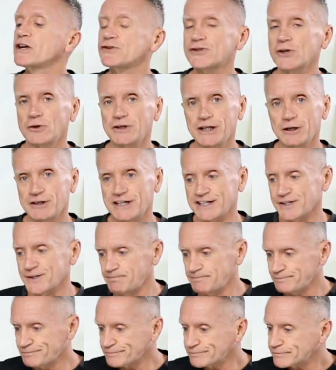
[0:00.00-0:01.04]
So here it is
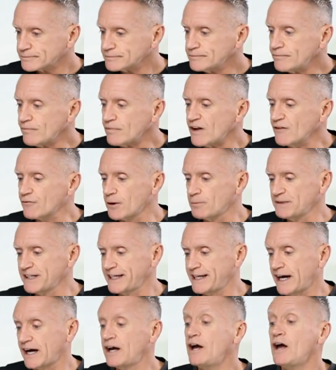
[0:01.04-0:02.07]
from
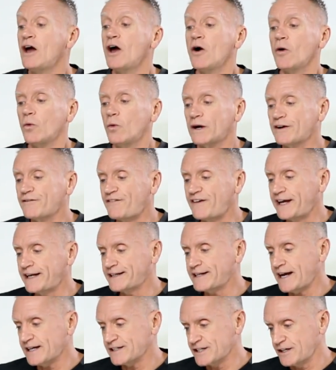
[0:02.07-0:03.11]
Leah. What a
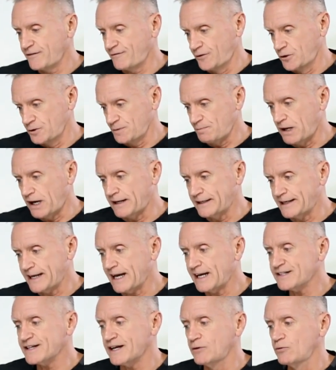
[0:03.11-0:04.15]
fantastic first
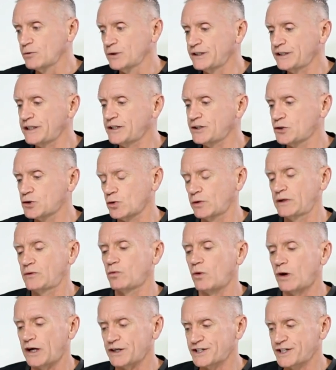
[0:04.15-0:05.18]
podcast. I really enjoyed
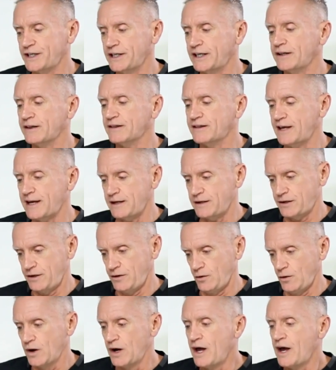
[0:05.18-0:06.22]
watching it. Thank
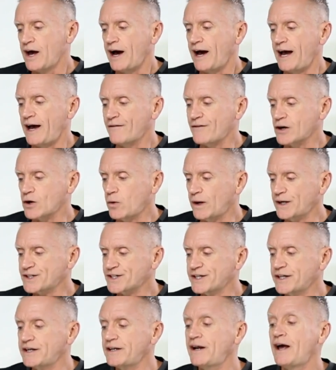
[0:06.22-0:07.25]
you. I have a
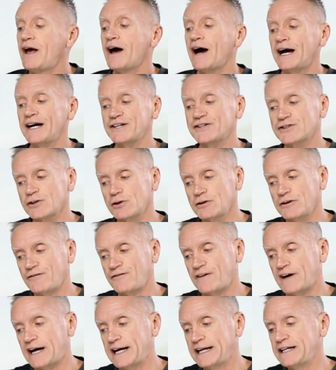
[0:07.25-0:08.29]
question. I
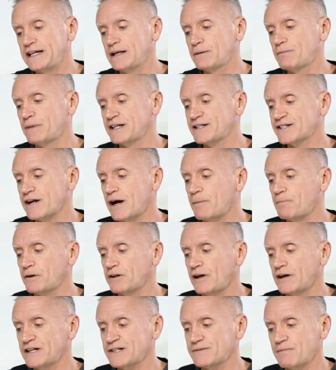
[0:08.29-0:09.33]
certified in my STOTT
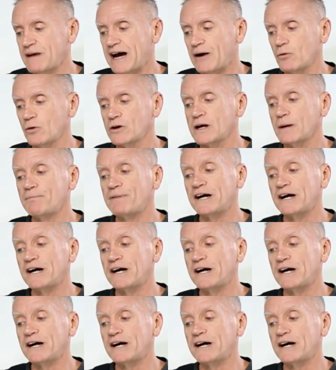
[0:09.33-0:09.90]
Pilates mat work